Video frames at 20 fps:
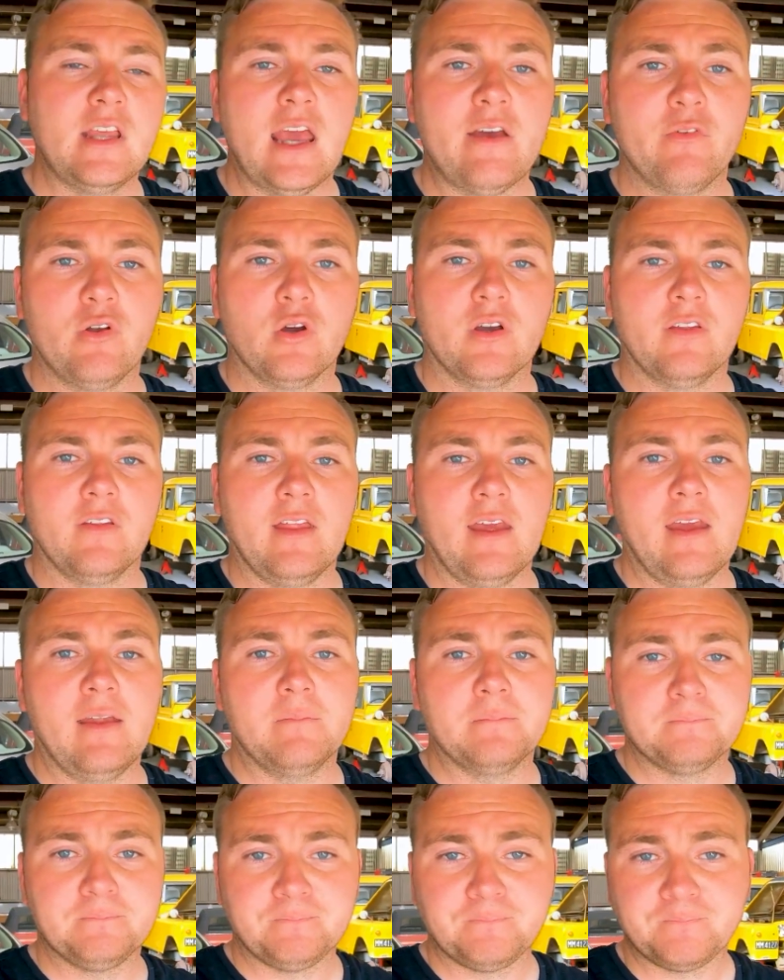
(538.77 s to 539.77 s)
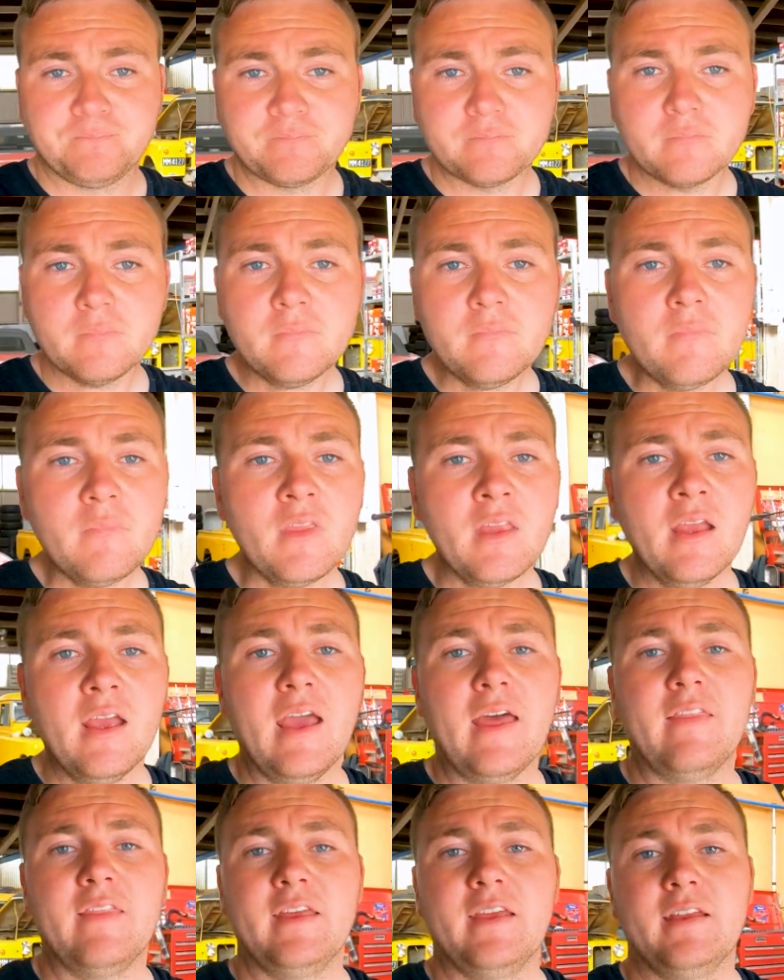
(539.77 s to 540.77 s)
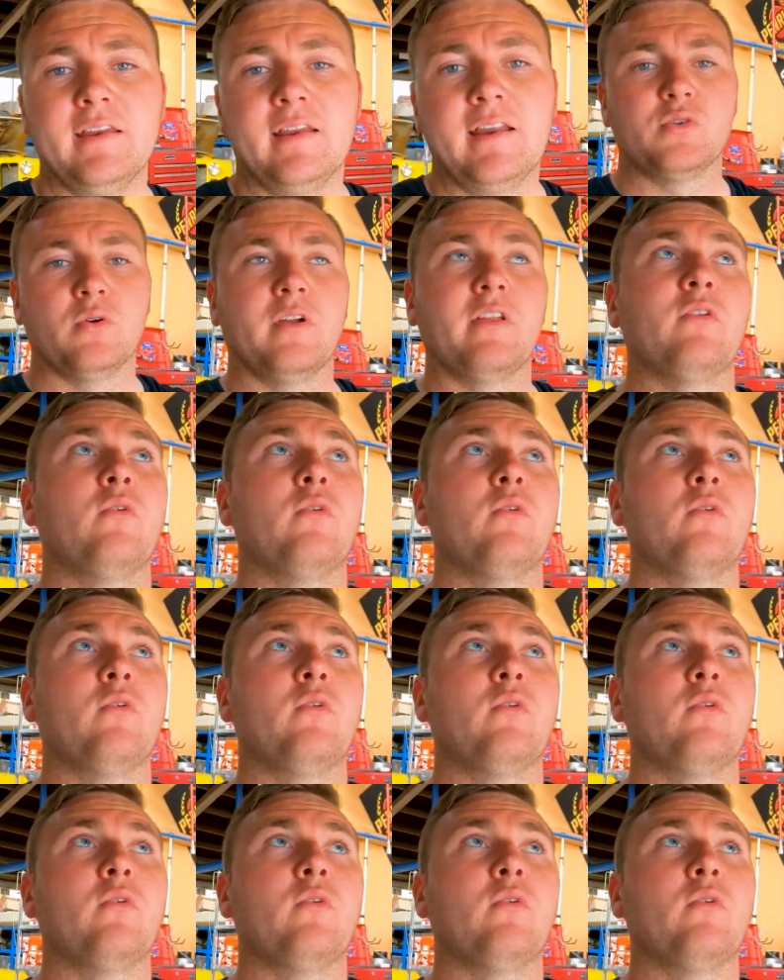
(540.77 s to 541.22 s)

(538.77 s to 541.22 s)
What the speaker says: Have a look at that, and then sort